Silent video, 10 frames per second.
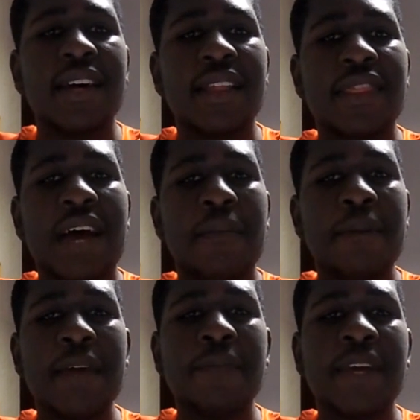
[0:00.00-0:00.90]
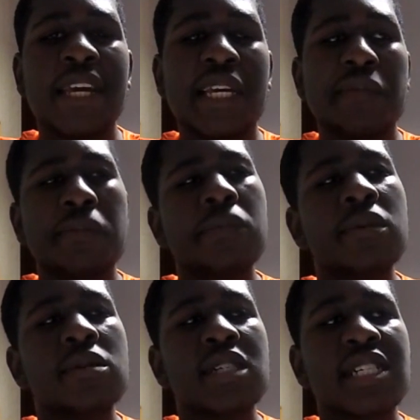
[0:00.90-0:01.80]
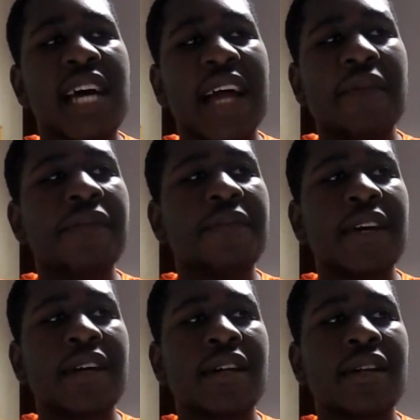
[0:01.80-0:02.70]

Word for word: that maybe I don't think